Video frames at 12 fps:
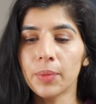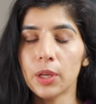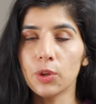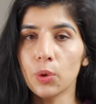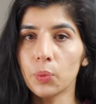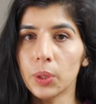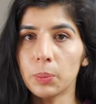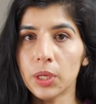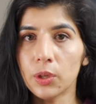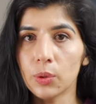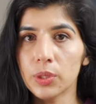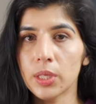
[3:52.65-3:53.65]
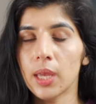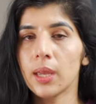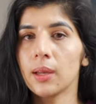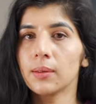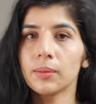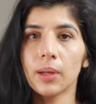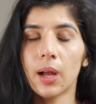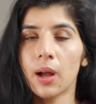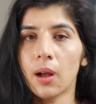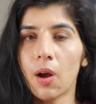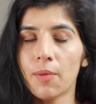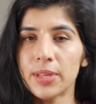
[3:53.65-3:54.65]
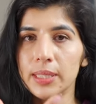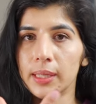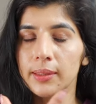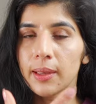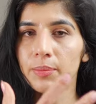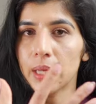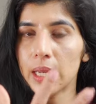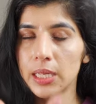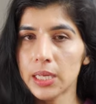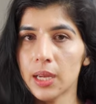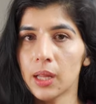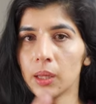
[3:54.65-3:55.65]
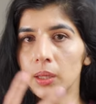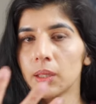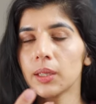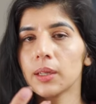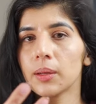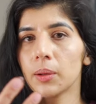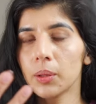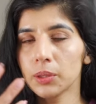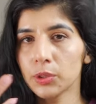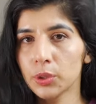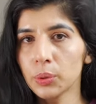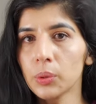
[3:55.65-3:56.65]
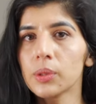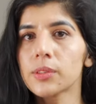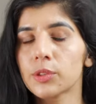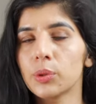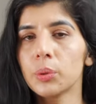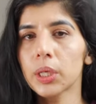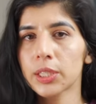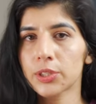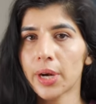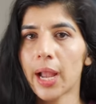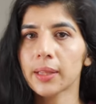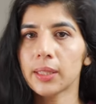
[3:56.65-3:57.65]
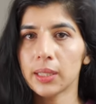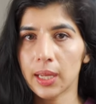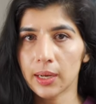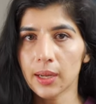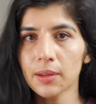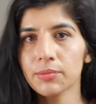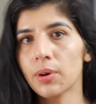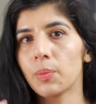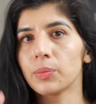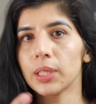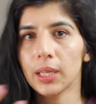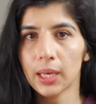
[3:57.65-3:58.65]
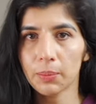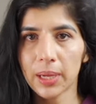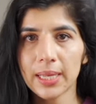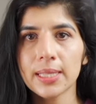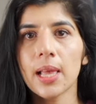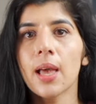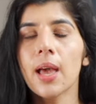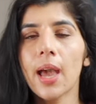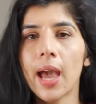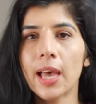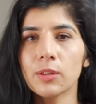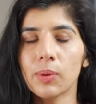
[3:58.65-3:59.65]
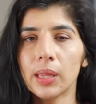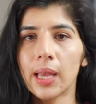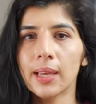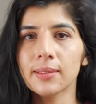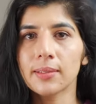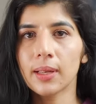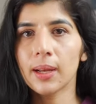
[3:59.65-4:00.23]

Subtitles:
you would be using obviously some ETL tools to extract the data from the database, as well as